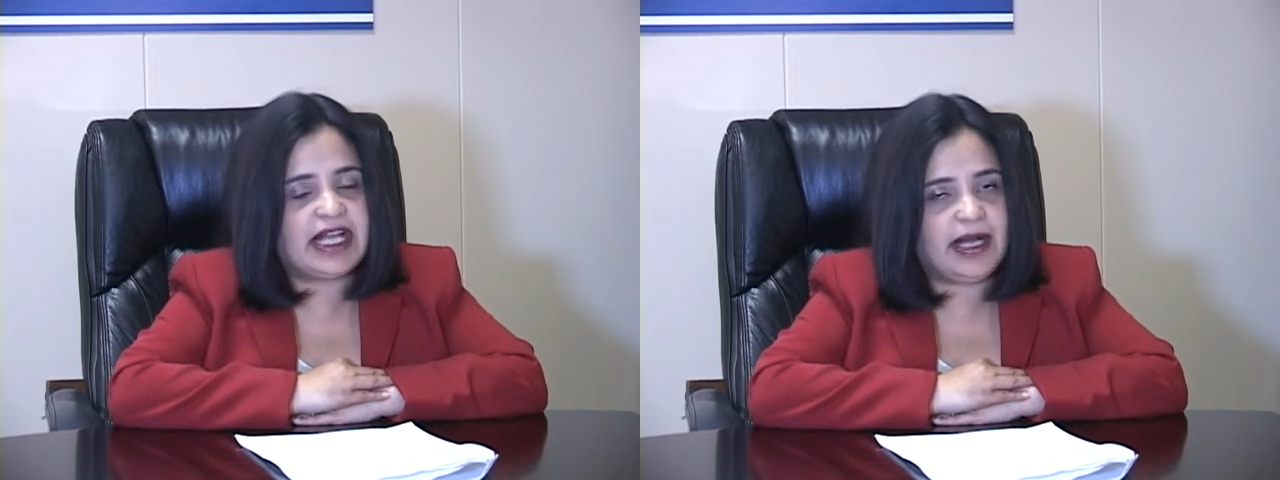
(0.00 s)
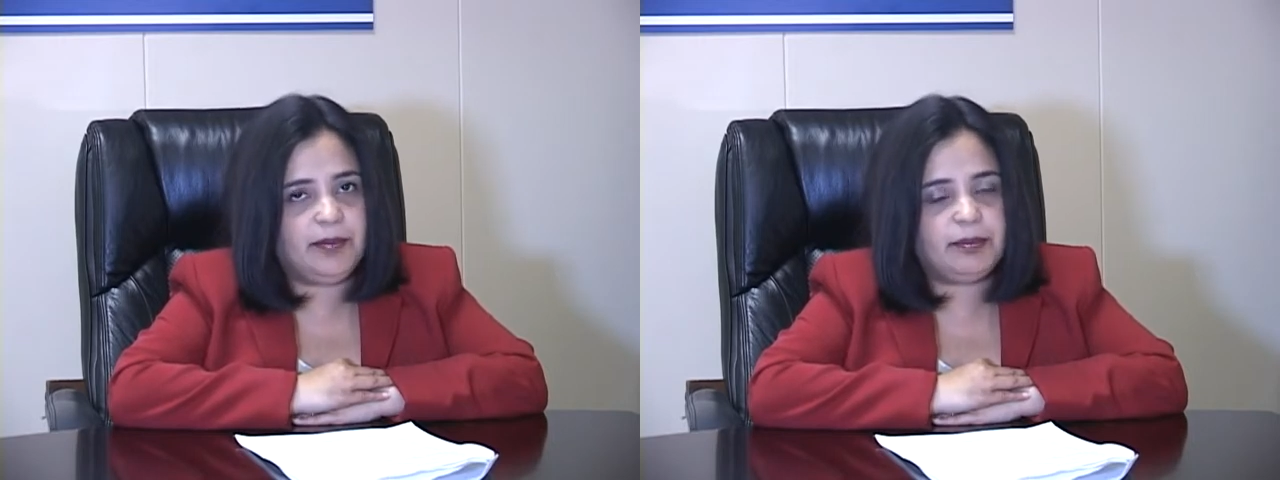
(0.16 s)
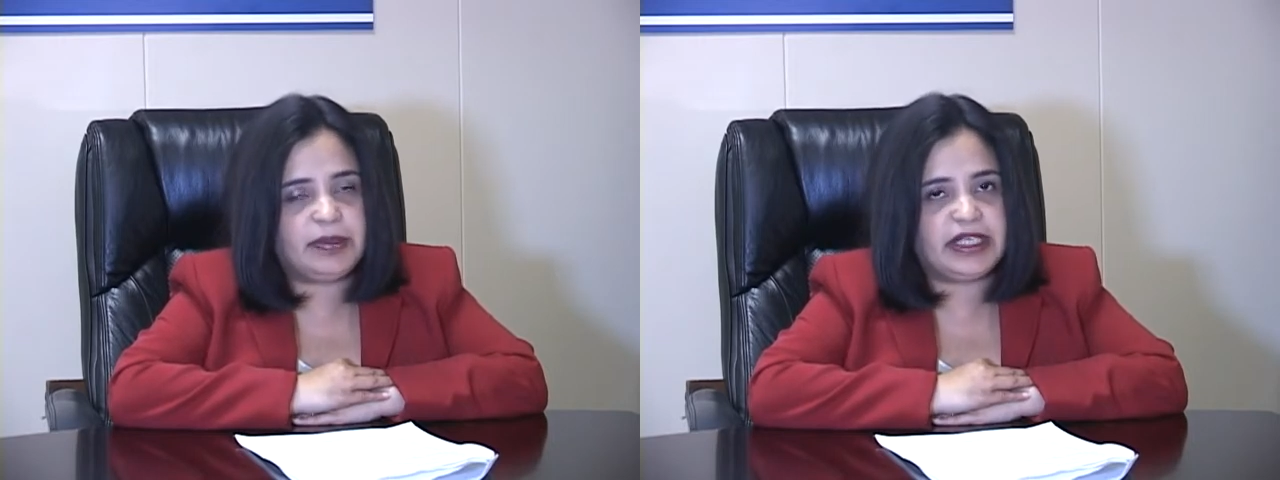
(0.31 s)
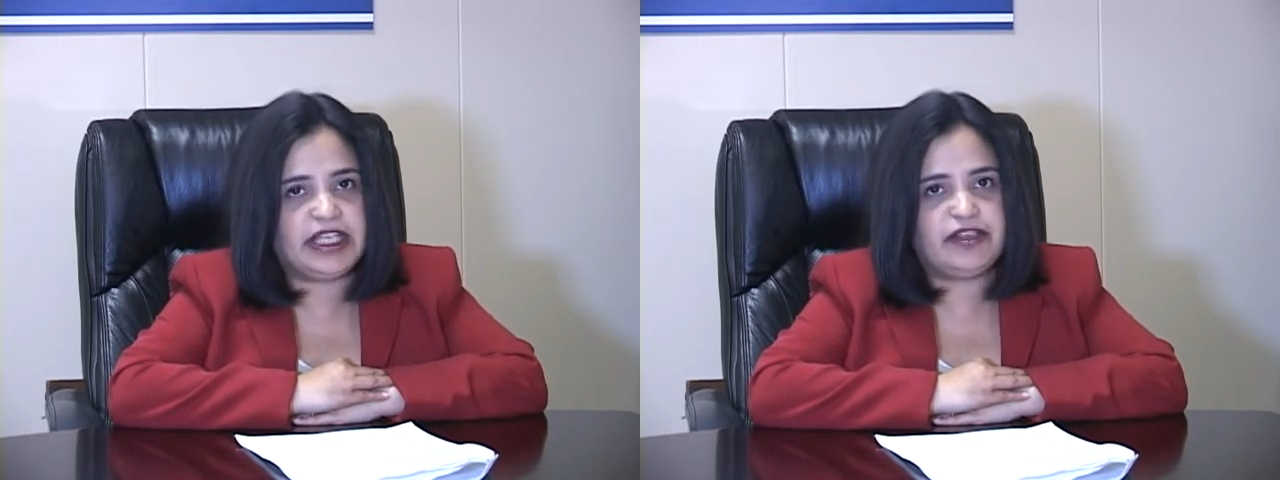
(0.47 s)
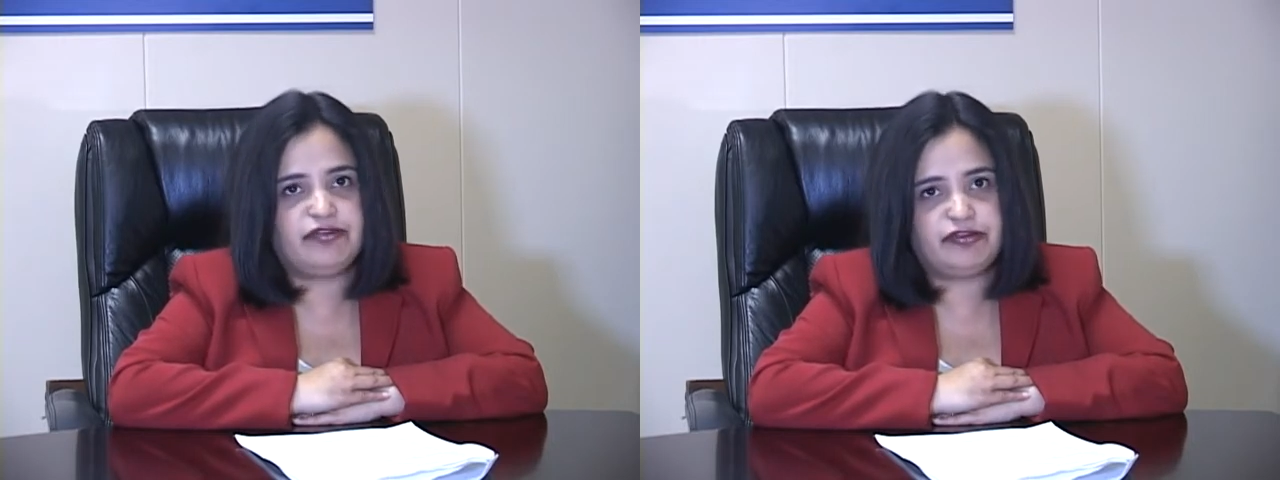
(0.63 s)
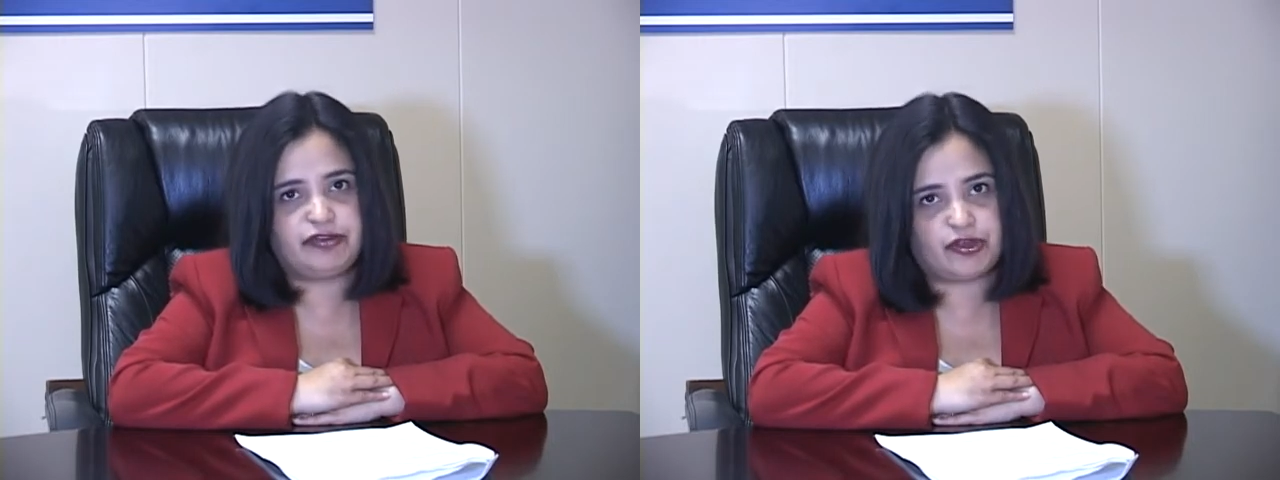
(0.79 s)
company
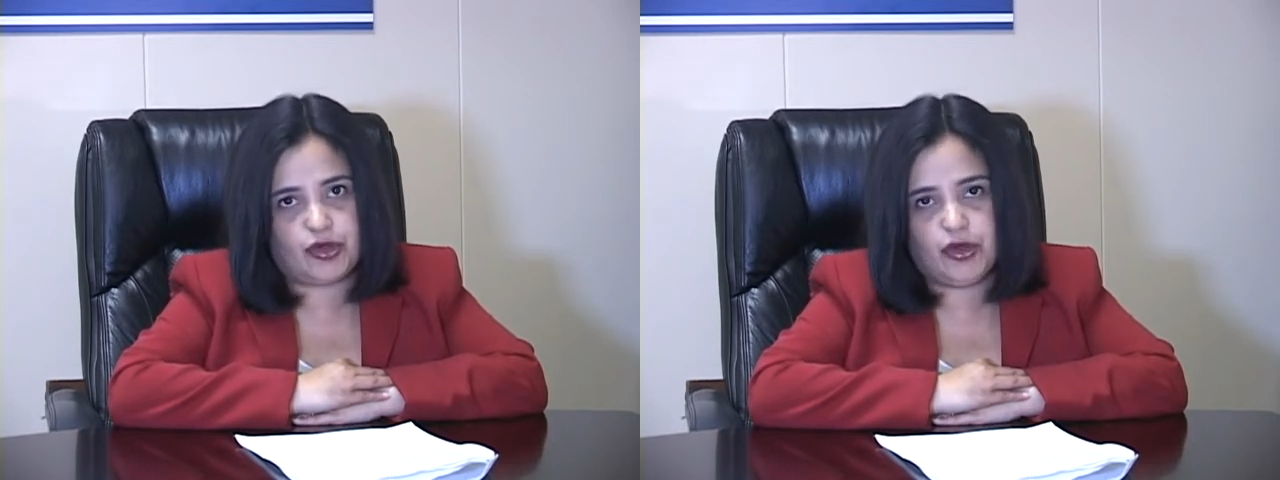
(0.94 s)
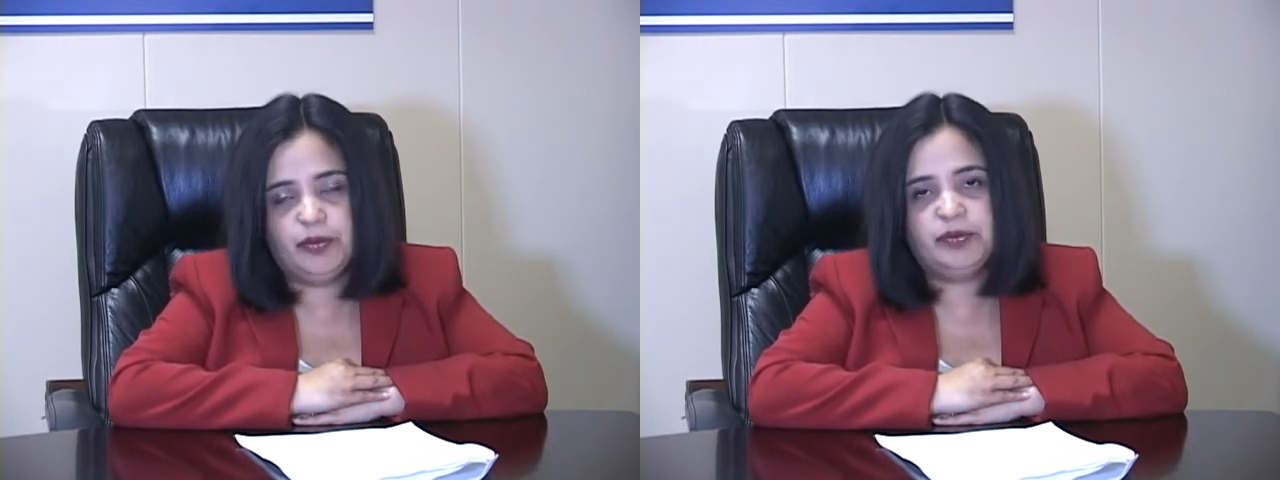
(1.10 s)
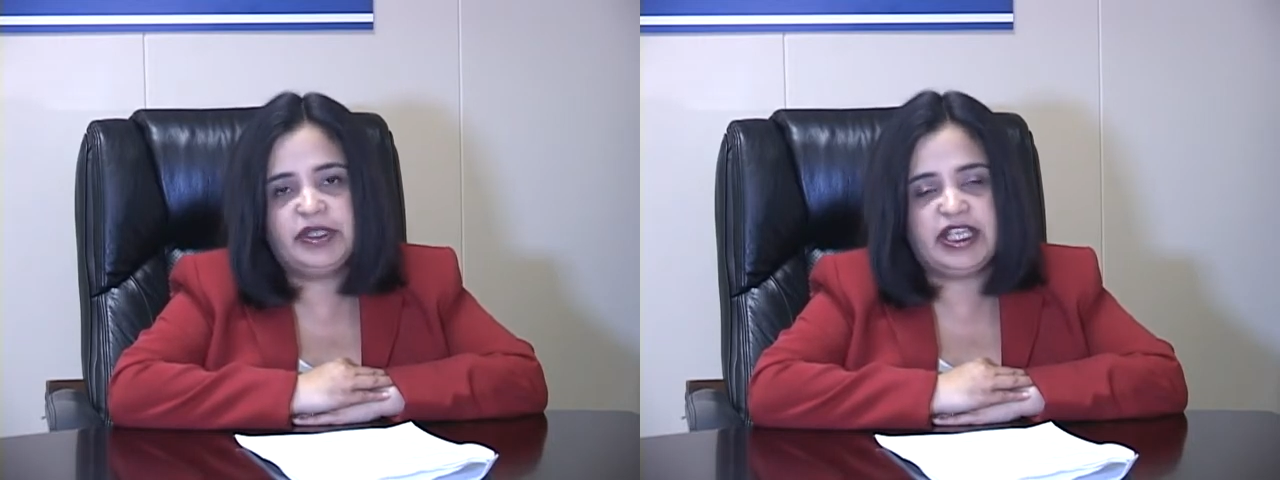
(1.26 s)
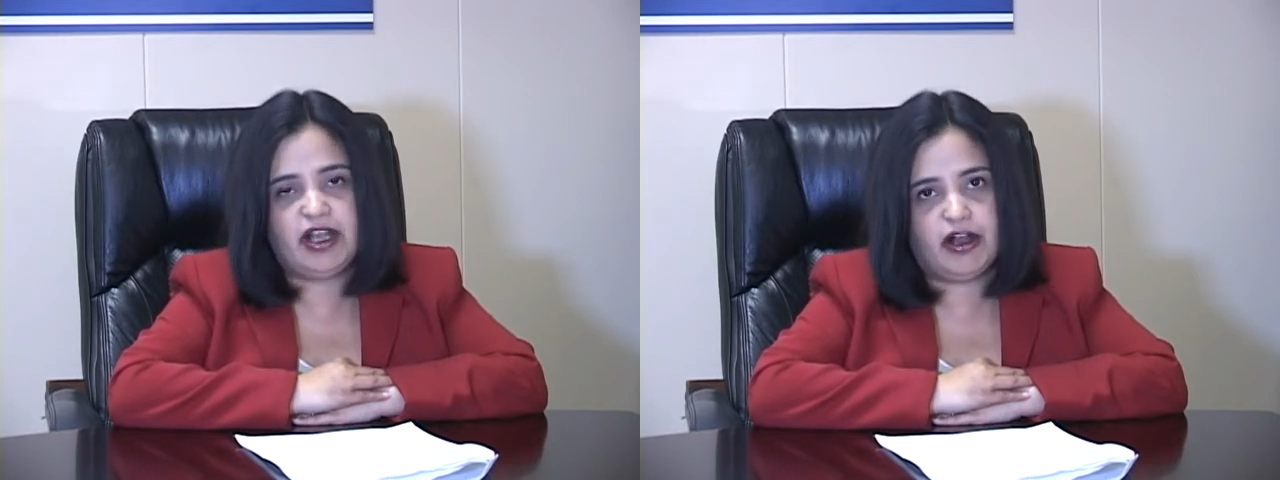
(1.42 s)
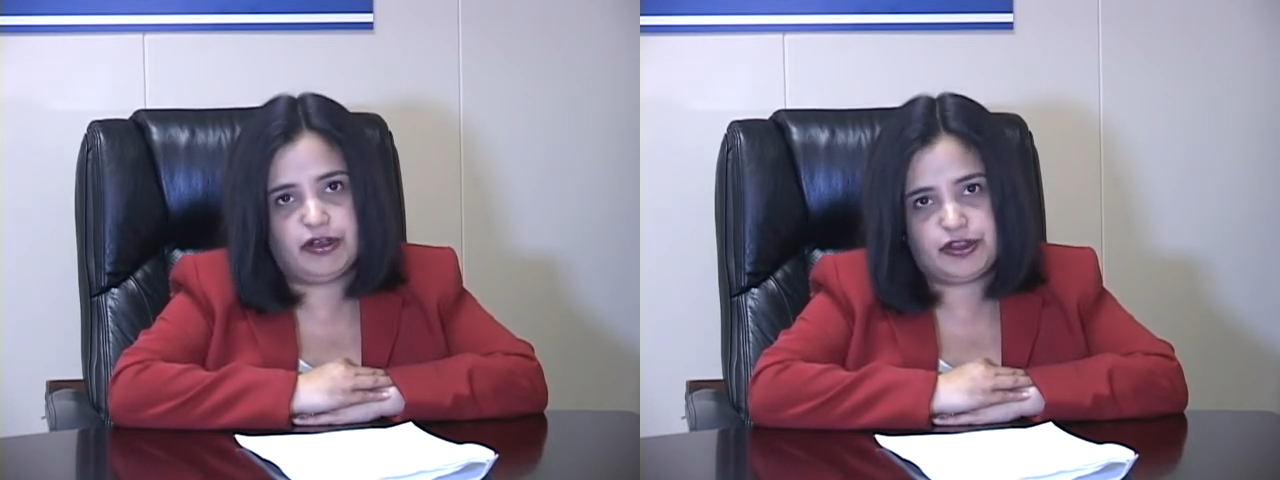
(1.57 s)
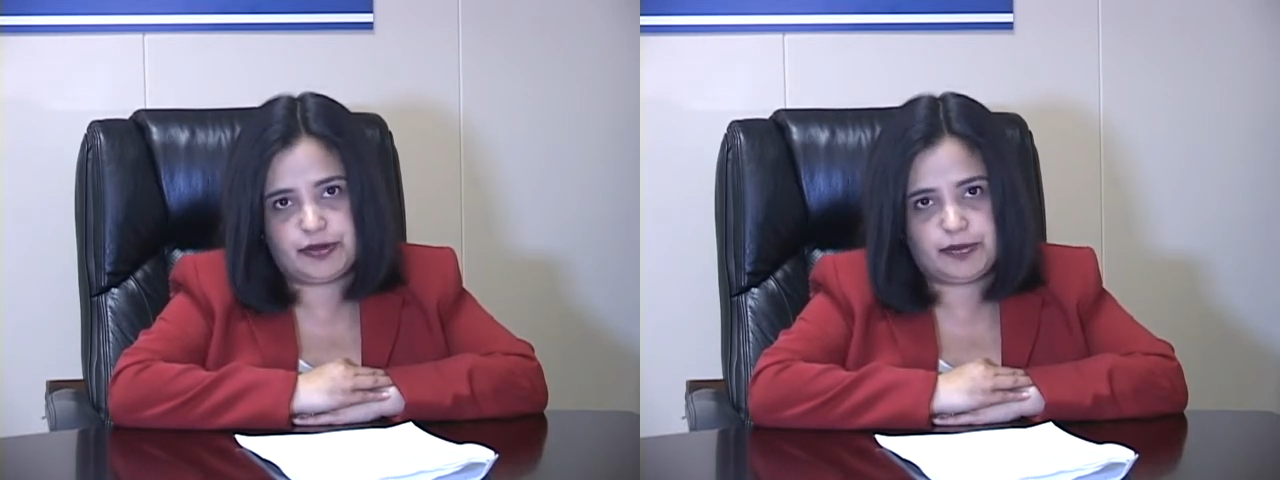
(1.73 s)
from the
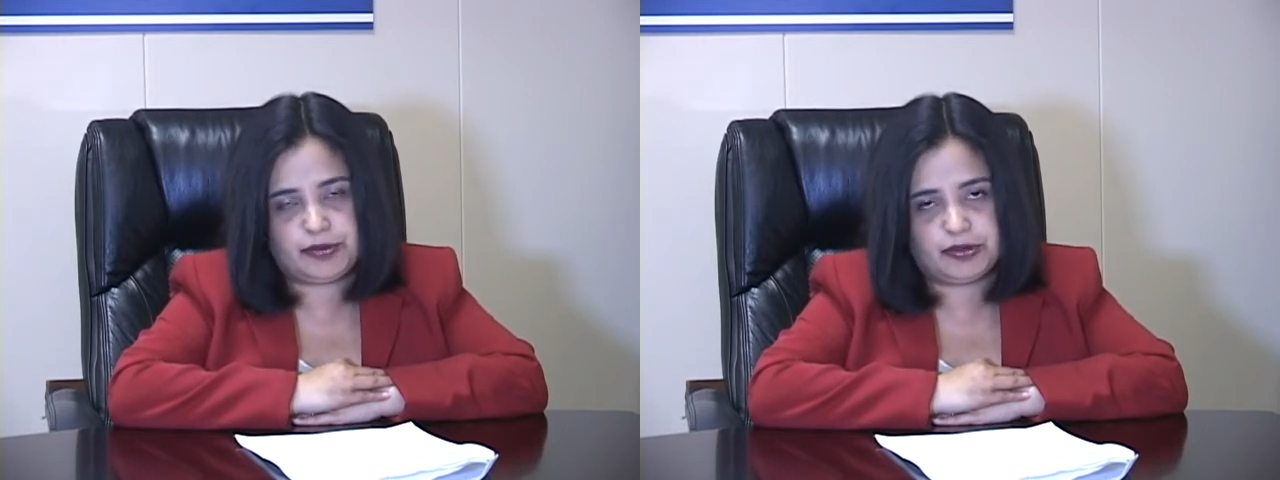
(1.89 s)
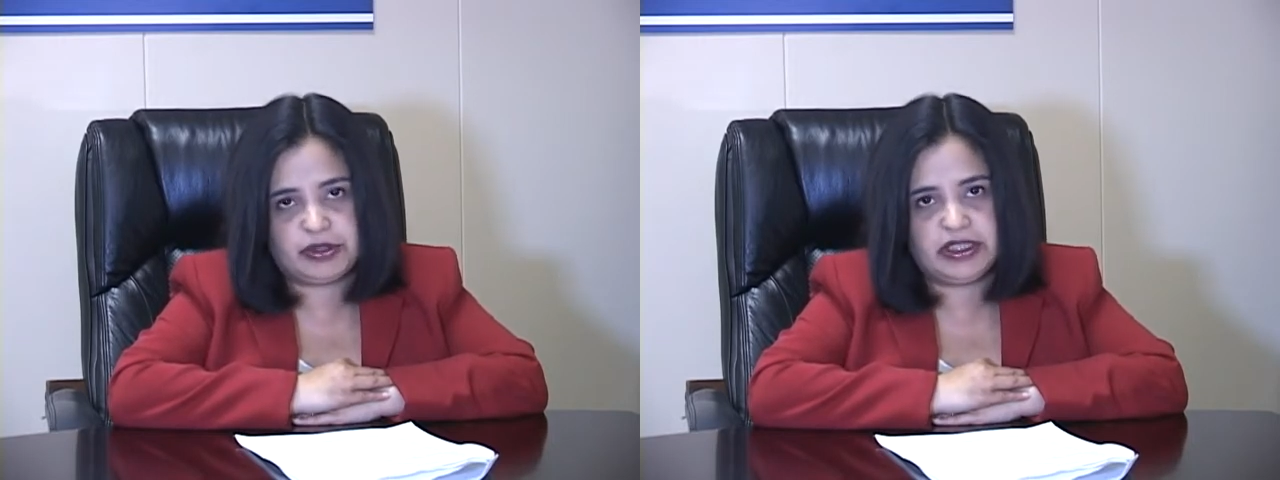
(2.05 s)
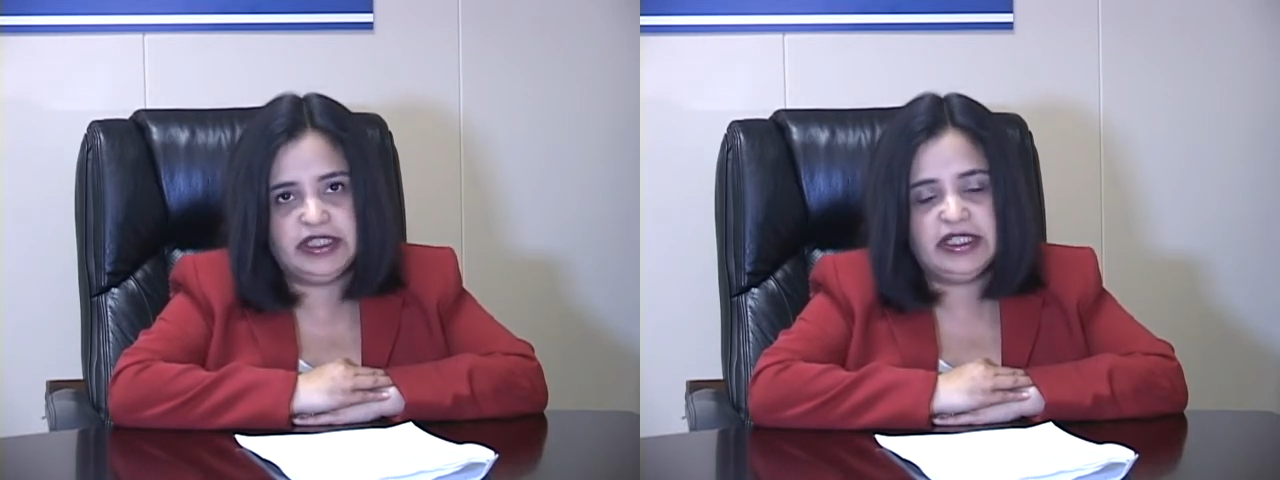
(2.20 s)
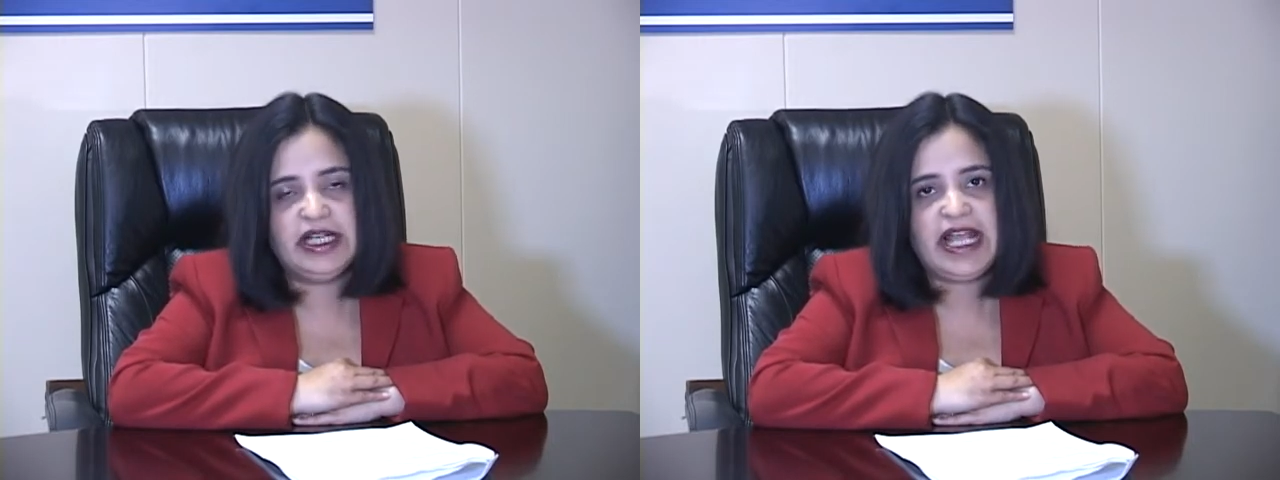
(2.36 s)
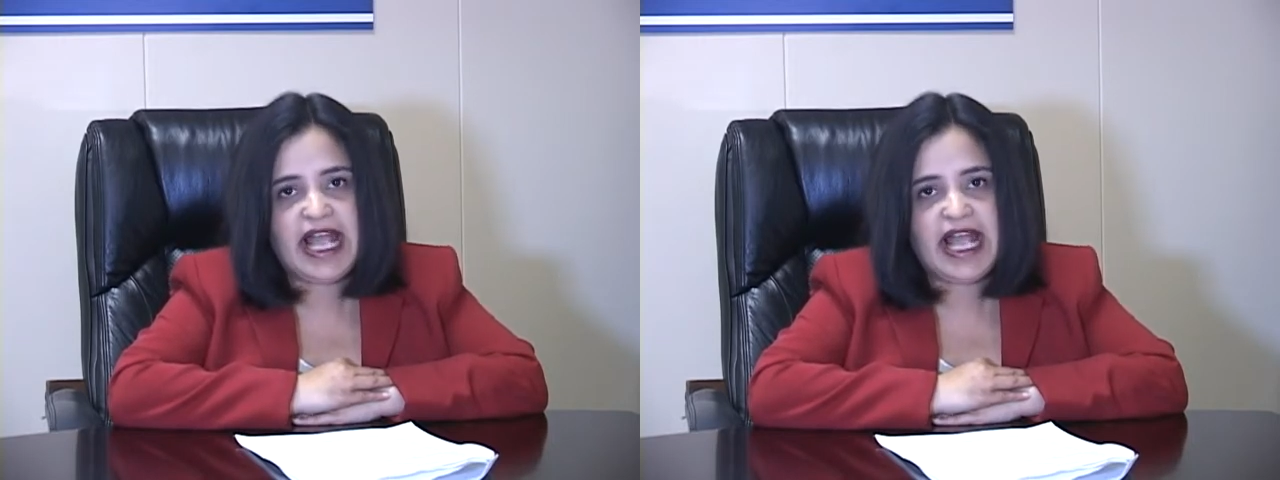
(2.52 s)
entrepreneur